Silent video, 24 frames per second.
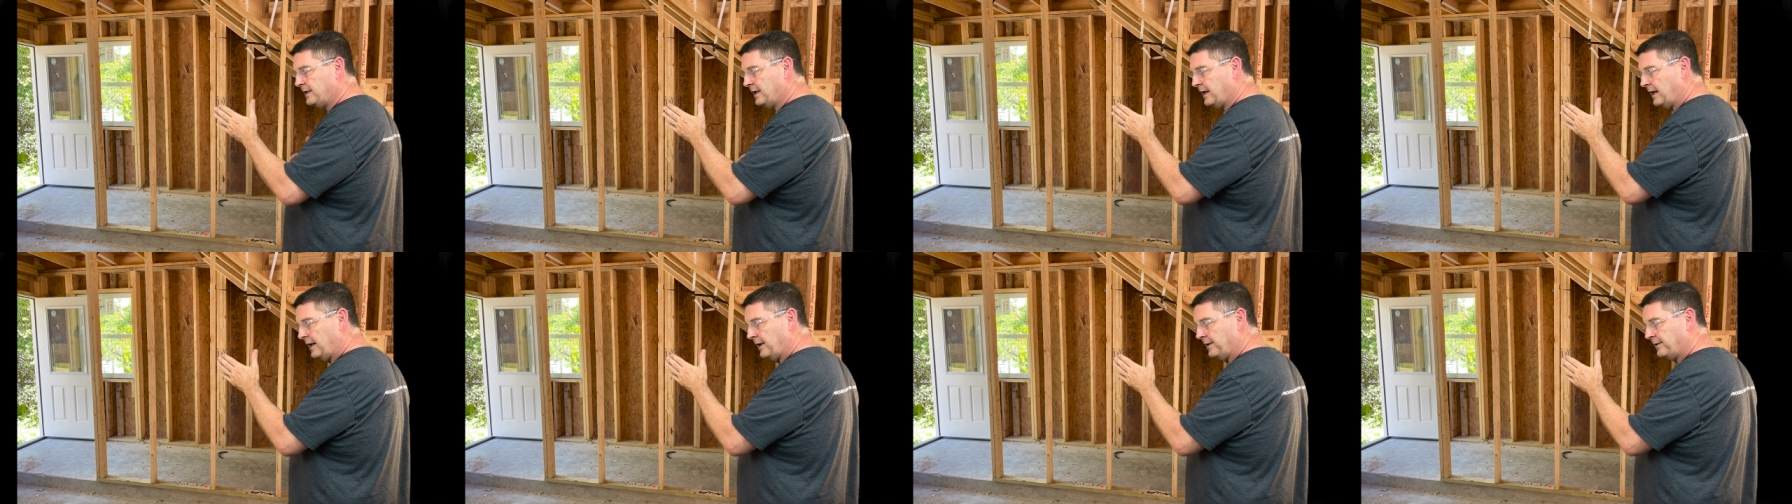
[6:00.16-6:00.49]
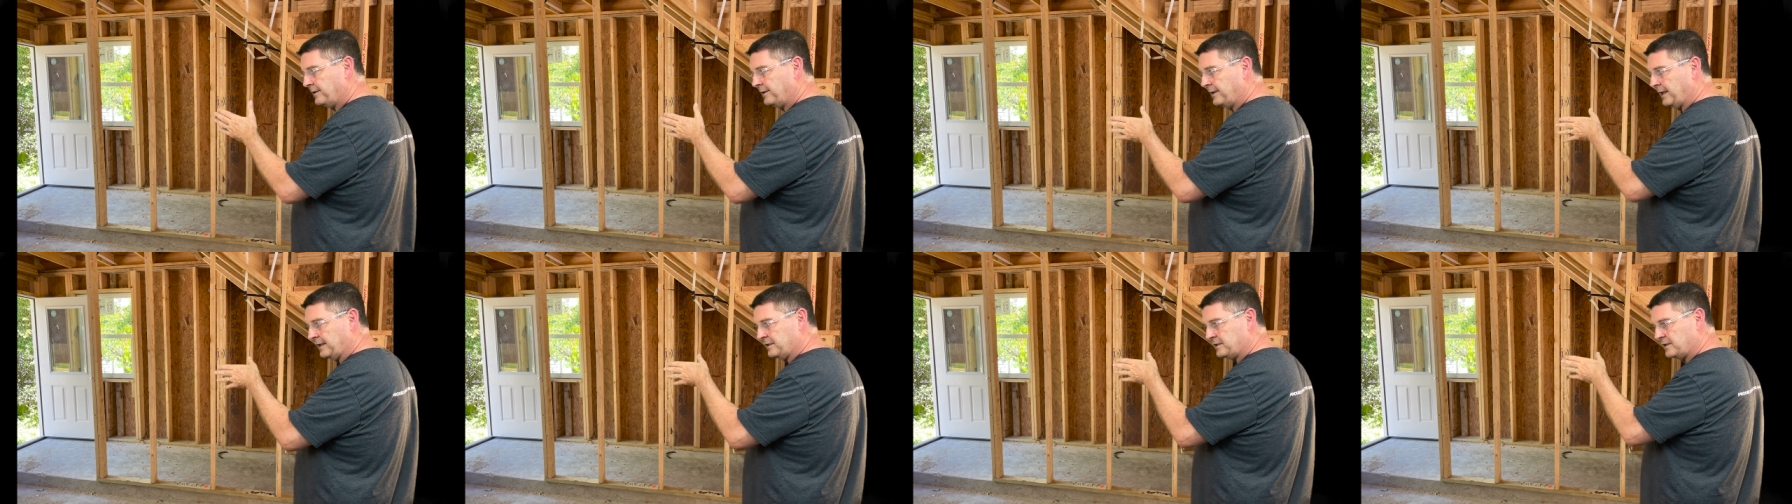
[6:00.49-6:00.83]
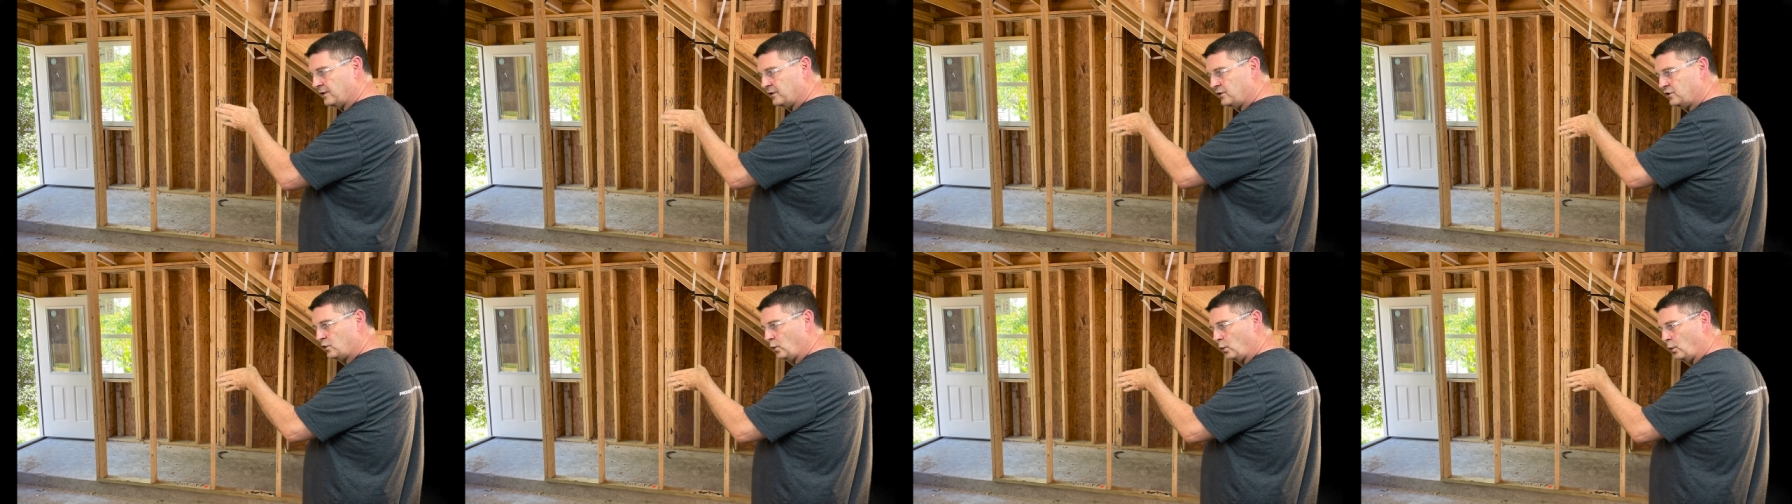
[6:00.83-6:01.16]
the other, that's
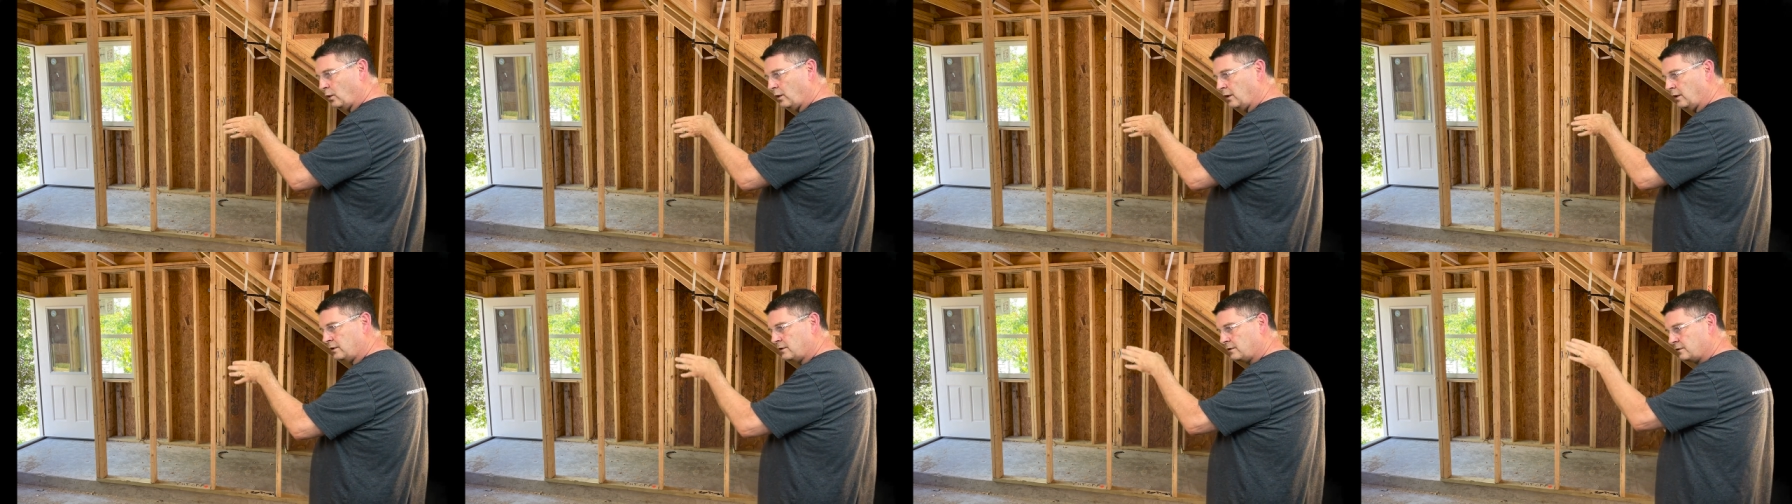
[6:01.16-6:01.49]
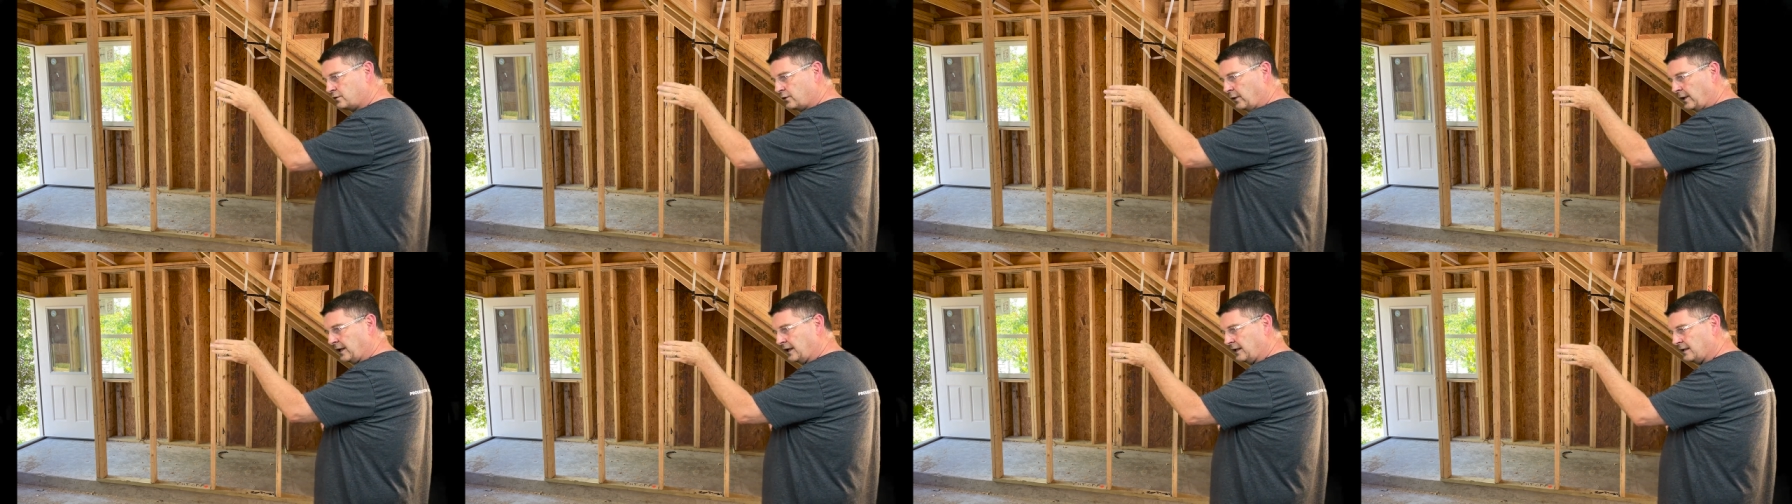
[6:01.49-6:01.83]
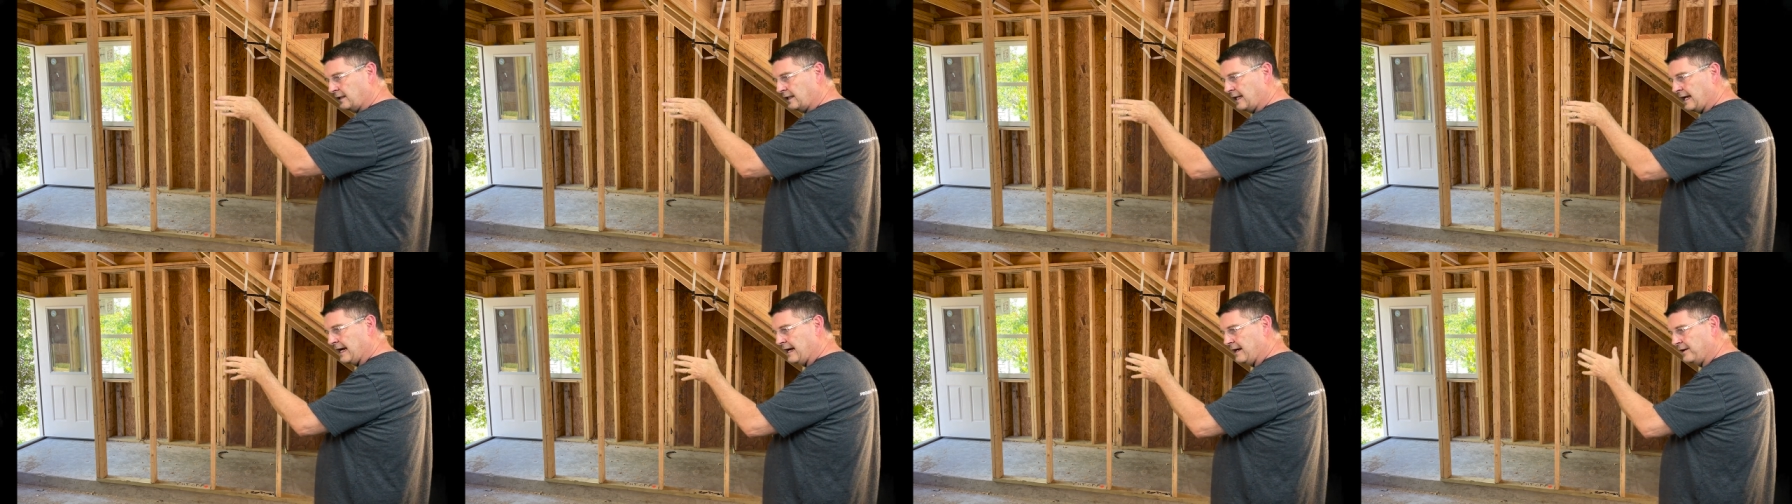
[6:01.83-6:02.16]
the door, so I get
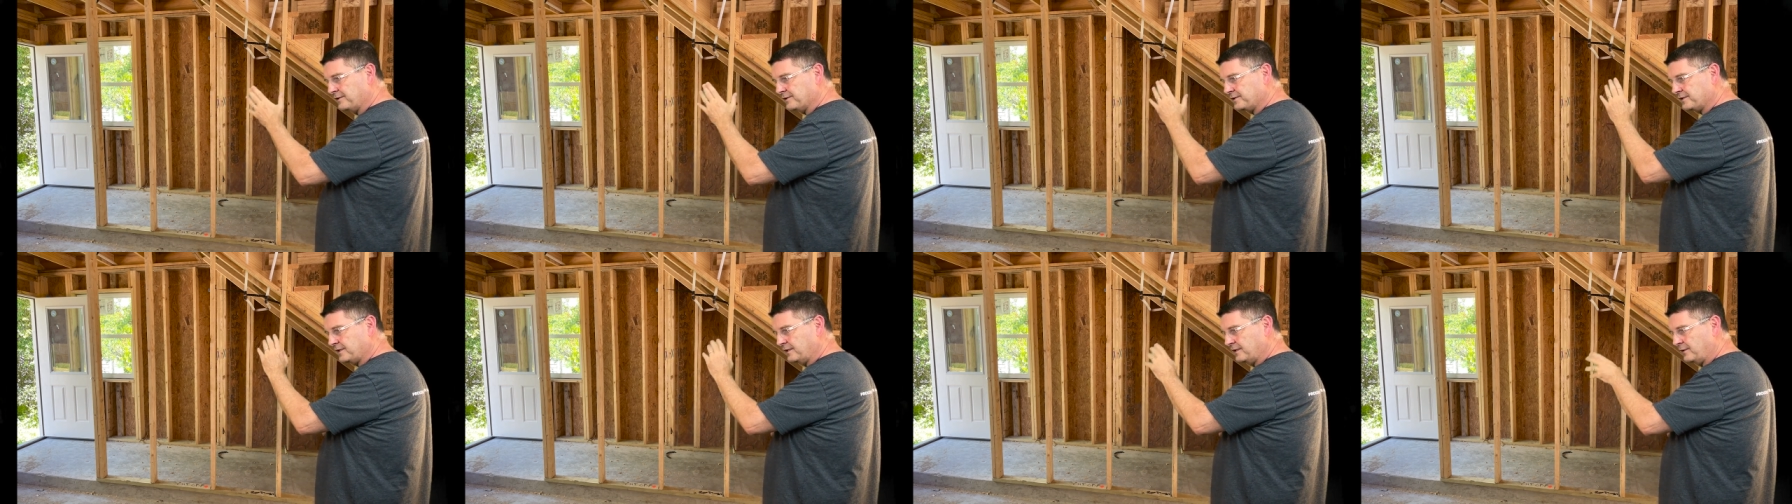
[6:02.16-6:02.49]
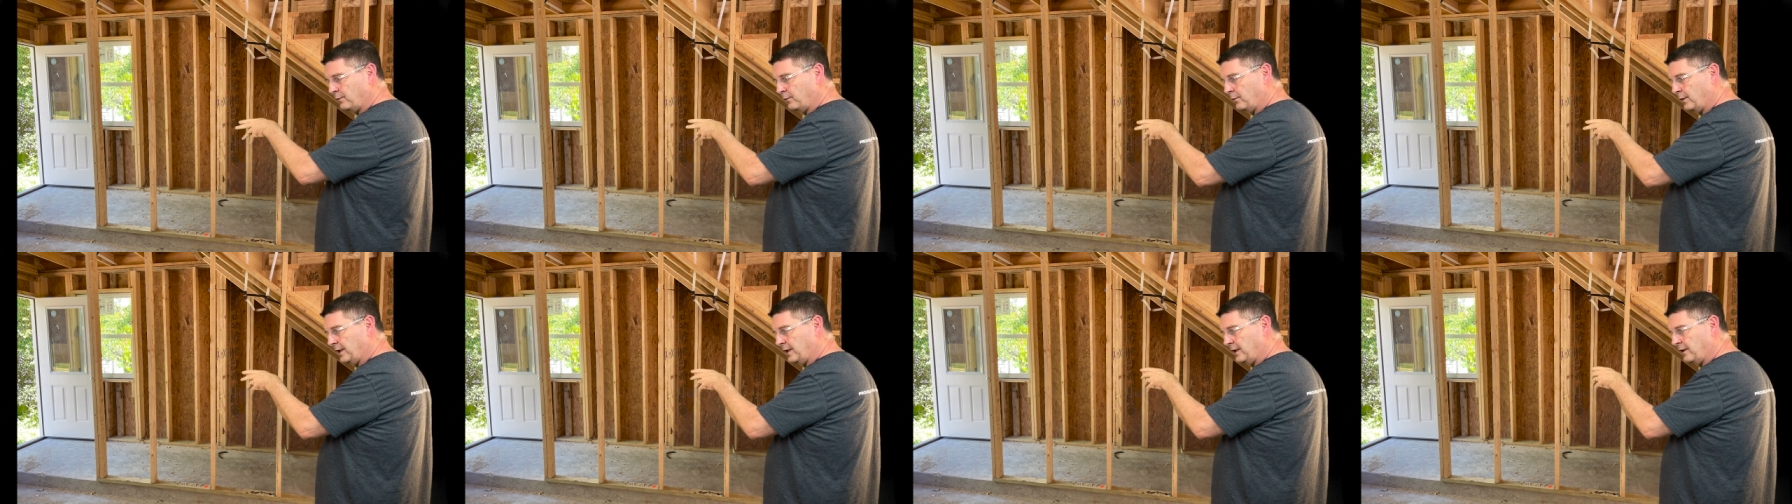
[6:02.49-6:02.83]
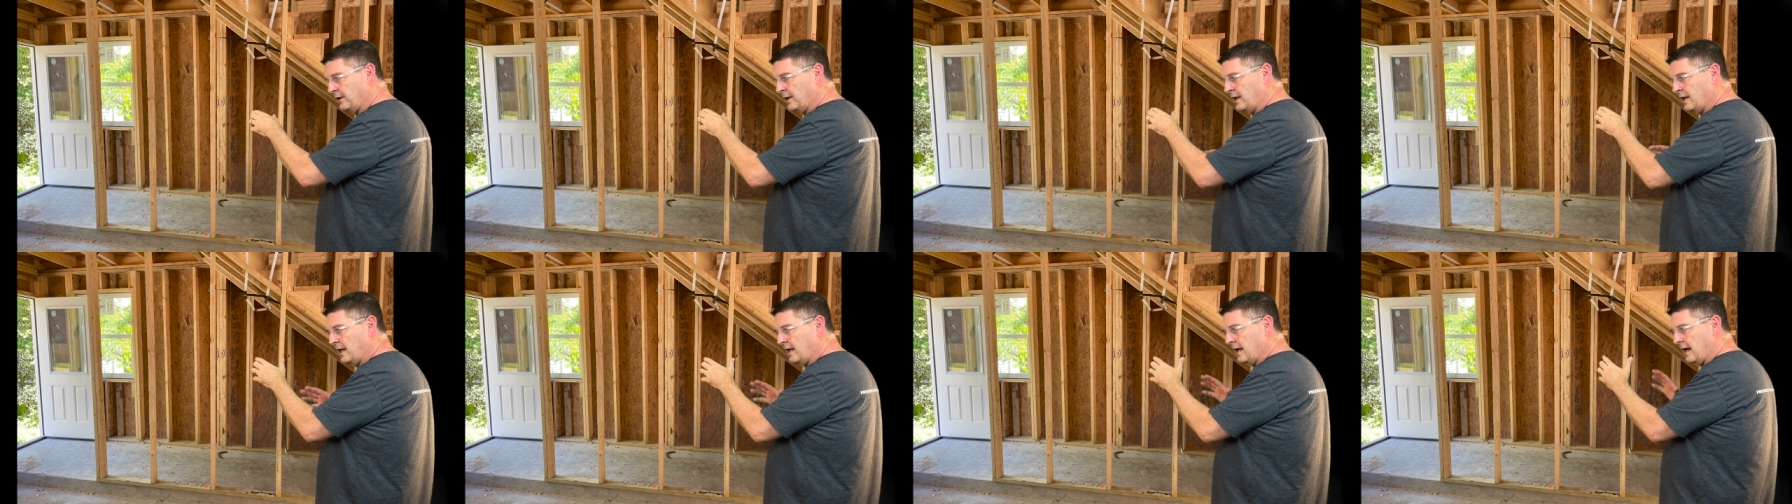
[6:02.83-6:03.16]
to the house and the
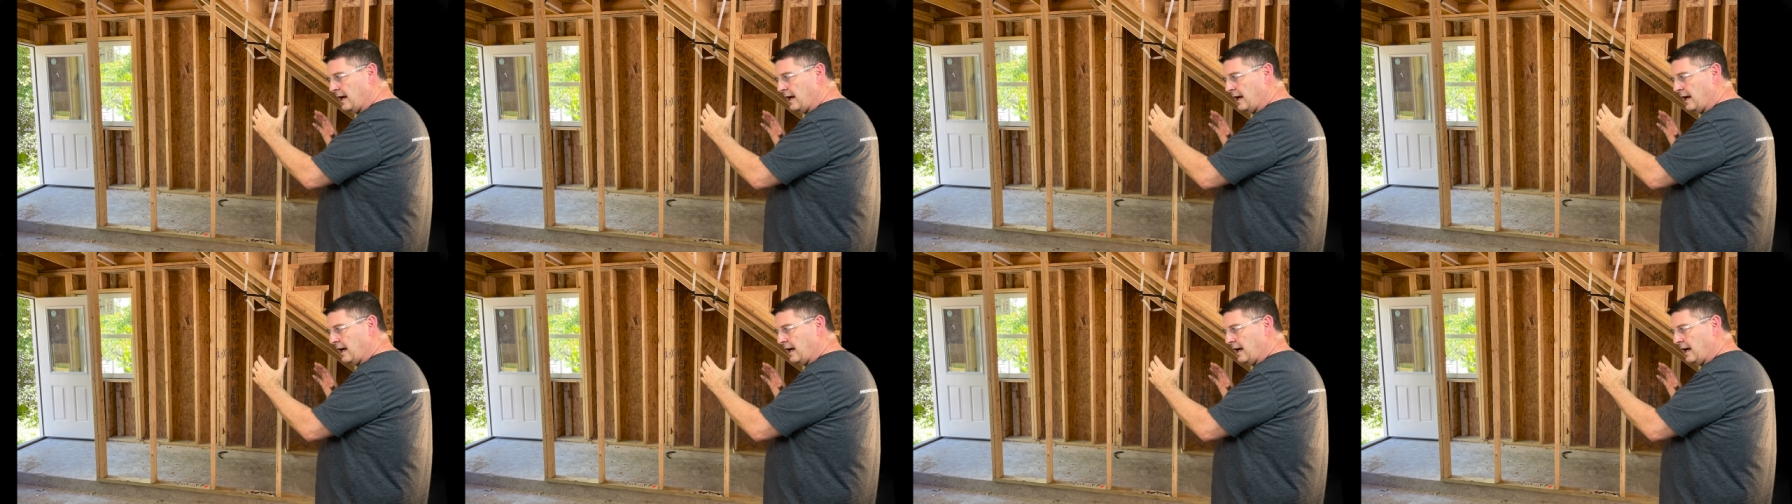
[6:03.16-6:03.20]
window.